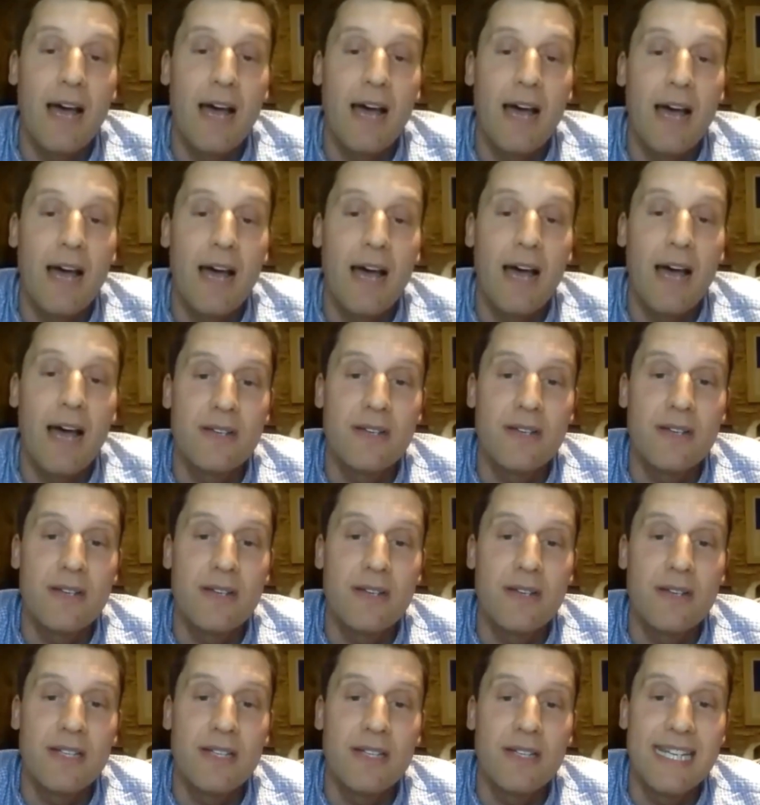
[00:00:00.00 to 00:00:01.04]
um,
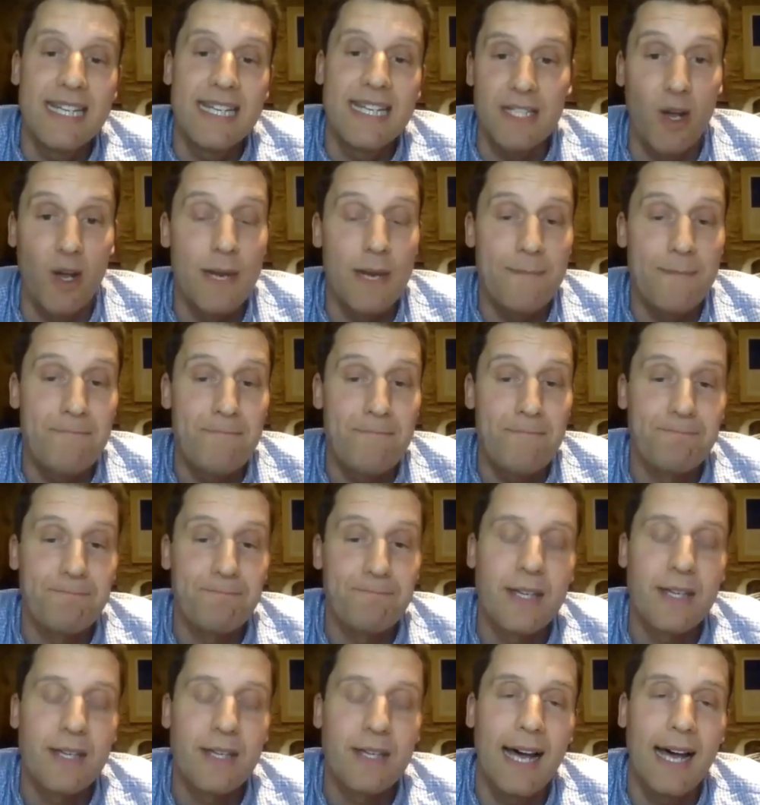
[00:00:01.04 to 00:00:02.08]
you, you need to have a
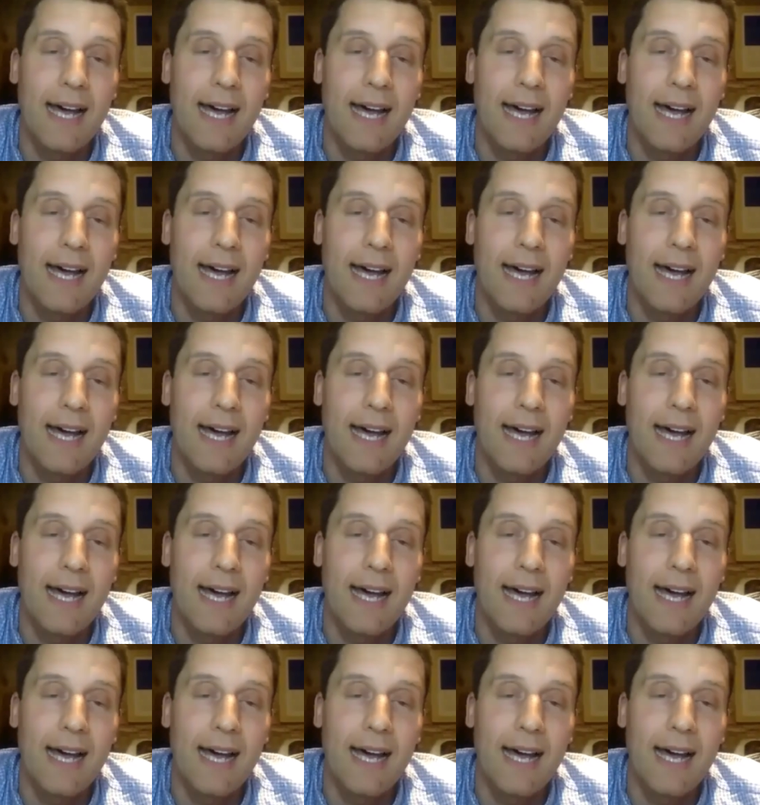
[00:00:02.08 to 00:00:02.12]
diploma,